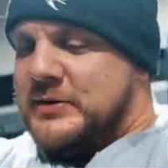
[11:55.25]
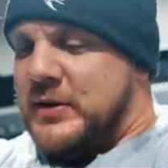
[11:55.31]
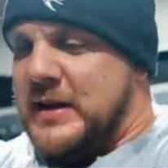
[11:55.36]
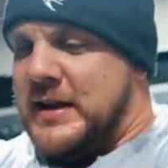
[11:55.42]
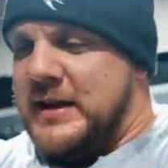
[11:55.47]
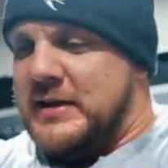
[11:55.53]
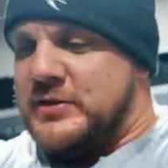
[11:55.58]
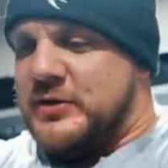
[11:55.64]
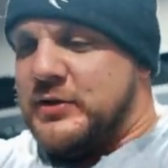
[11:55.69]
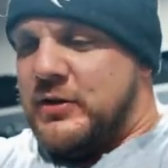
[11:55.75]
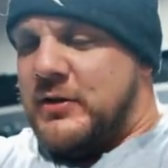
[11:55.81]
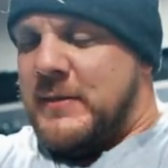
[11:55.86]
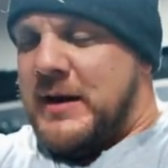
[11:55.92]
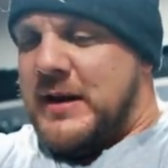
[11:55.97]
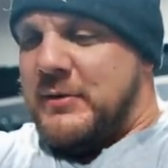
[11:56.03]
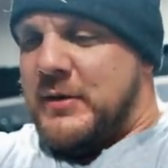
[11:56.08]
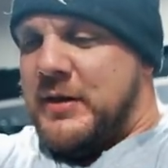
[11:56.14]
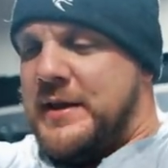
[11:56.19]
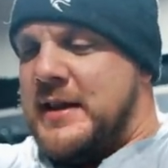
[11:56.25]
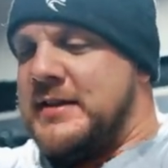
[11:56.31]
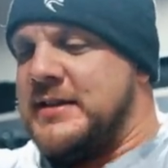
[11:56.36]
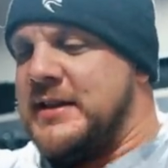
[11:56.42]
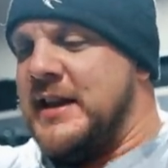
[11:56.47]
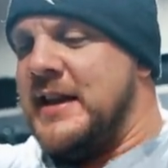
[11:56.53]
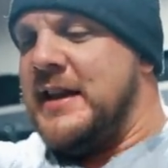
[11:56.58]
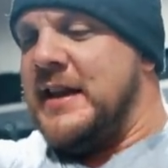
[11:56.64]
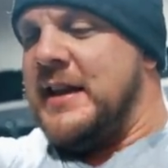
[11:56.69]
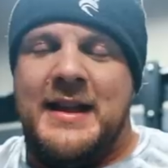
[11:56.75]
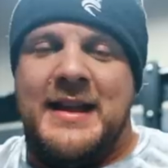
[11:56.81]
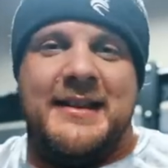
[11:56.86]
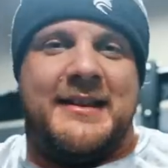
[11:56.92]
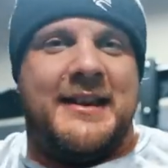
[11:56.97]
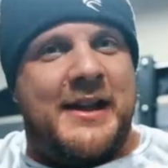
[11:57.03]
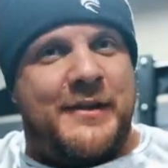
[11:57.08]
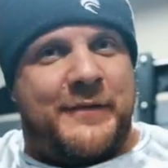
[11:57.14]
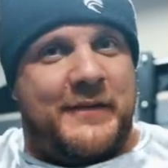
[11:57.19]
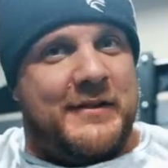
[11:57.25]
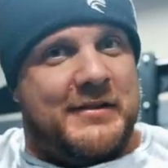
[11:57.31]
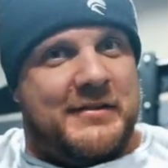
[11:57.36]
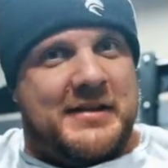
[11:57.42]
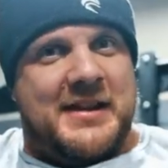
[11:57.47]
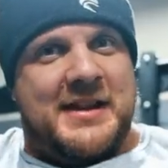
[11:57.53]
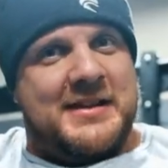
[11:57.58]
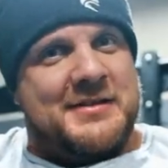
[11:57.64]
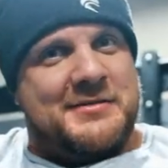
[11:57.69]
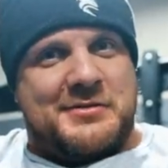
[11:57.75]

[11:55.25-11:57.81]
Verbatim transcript: training strongman with us indefinitely.